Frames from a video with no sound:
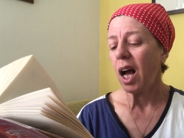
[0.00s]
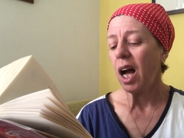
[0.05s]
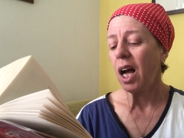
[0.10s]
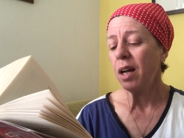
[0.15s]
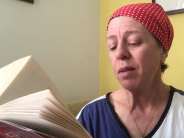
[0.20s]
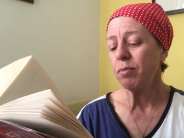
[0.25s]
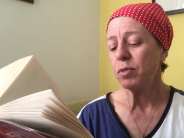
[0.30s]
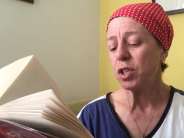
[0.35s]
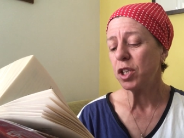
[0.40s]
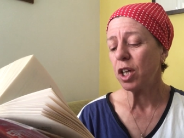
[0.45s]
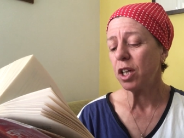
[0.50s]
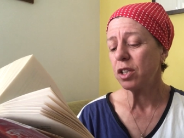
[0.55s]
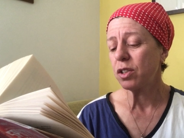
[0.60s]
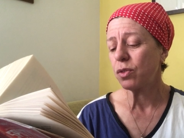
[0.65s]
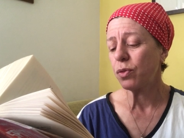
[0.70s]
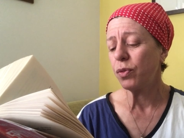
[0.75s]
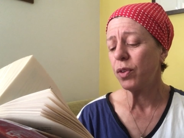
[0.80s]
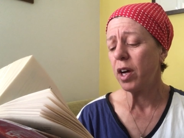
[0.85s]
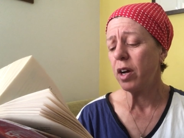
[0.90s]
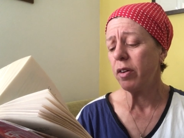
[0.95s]
I'm
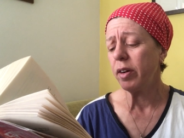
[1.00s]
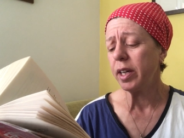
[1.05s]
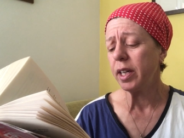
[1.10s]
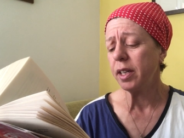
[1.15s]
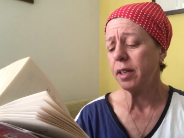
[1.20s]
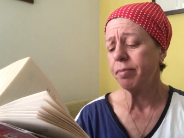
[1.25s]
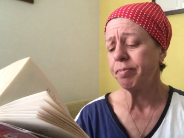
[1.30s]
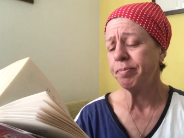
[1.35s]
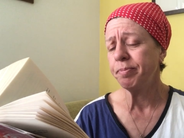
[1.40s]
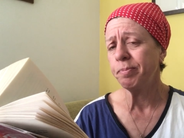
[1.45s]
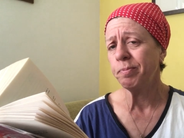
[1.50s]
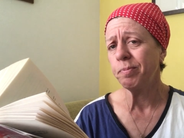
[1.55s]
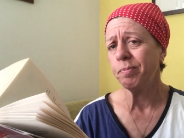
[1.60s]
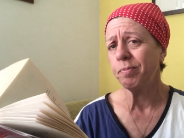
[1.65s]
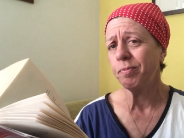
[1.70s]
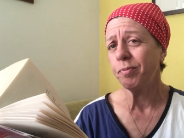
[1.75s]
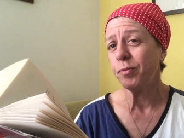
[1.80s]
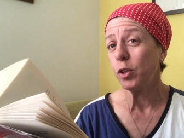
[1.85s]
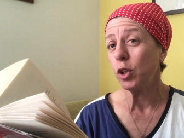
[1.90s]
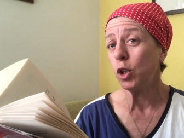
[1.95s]
just very,
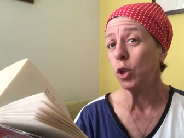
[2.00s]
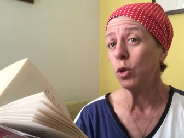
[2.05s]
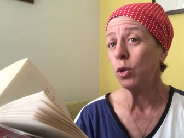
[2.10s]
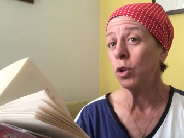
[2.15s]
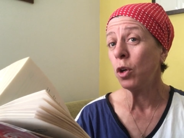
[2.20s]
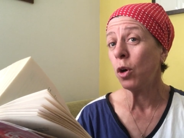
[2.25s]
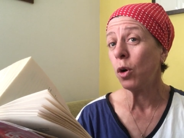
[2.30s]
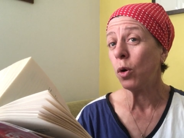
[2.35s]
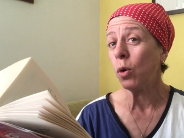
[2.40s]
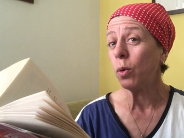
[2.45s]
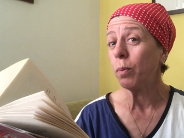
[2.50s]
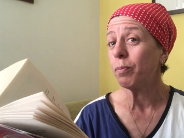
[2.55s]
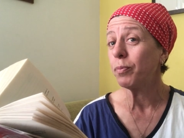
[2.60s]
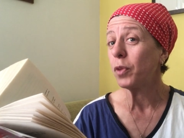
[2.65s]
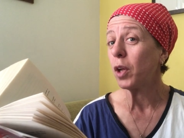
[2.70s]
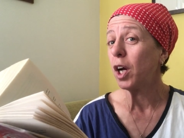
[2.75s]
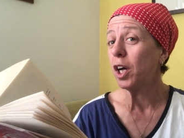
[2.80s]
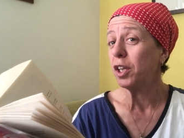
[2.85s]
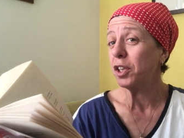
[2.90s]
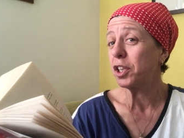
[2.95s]
mm, you know,
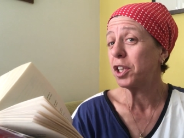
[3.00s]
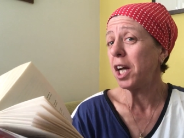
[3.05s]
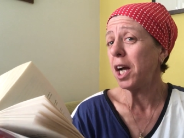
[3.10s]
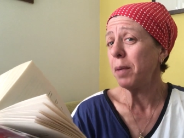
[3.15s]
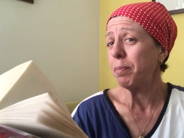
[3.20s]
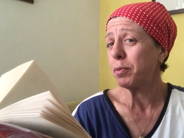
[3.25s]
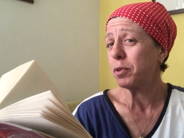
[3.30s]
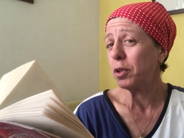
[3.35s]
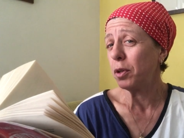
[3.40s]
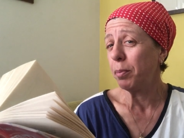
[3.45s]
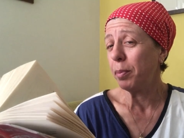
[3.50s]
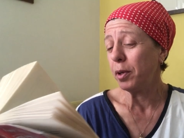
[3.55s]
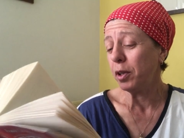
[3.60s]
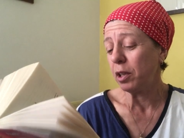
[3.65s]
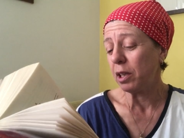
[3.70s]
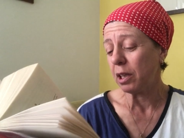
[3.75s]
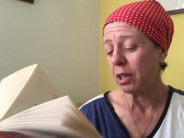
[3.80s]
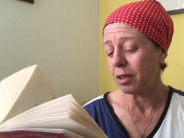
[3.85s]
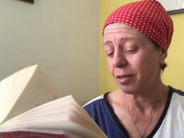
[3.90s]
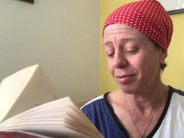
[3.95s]

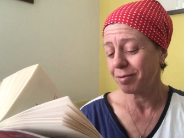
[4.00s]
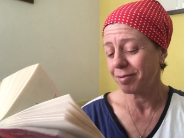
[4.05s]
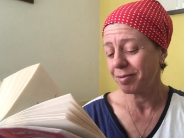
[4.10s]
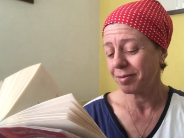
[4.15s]
adaptable.